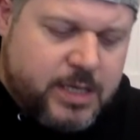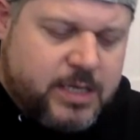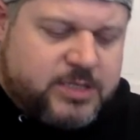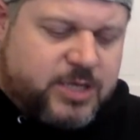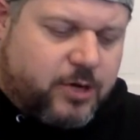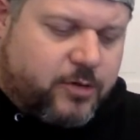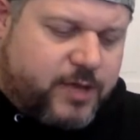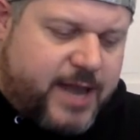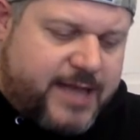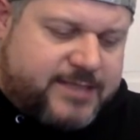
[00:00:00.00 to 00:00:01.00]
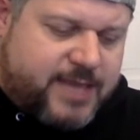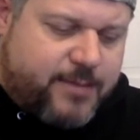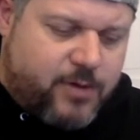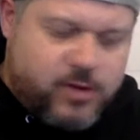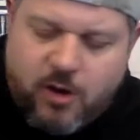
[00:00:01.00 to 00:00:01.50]
So the next game
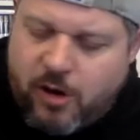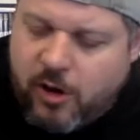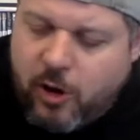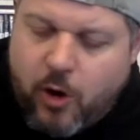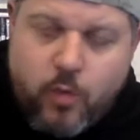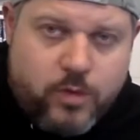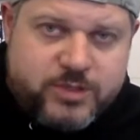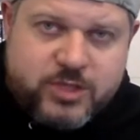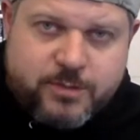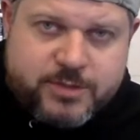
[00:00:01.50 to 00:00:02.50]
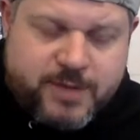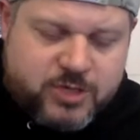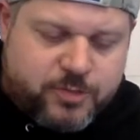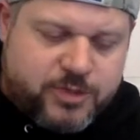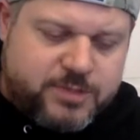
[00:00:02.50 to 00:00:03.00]
I got along with Super Smash
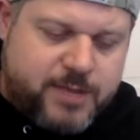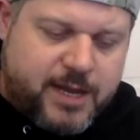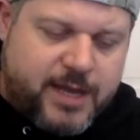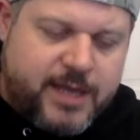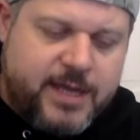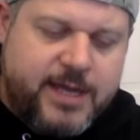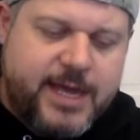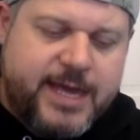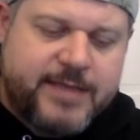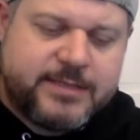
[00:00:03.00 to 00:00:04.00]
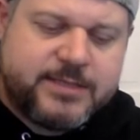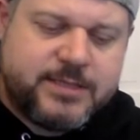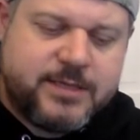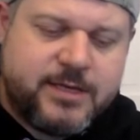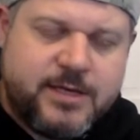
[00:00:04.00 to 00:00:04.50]
Bros. Melee is
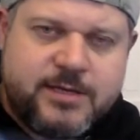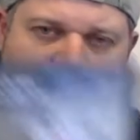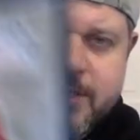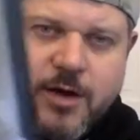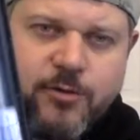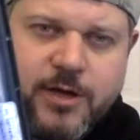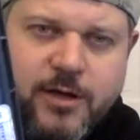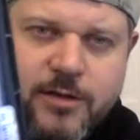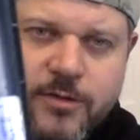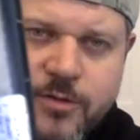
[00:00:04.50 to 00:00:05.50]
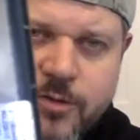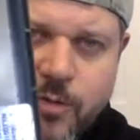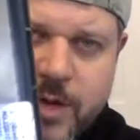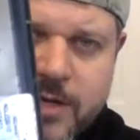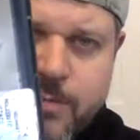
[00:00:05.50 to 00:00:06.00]
Zelda The
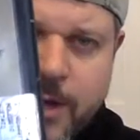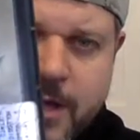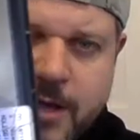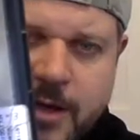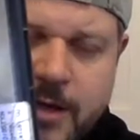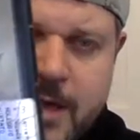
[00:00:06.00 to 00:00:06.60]
Wind Waker.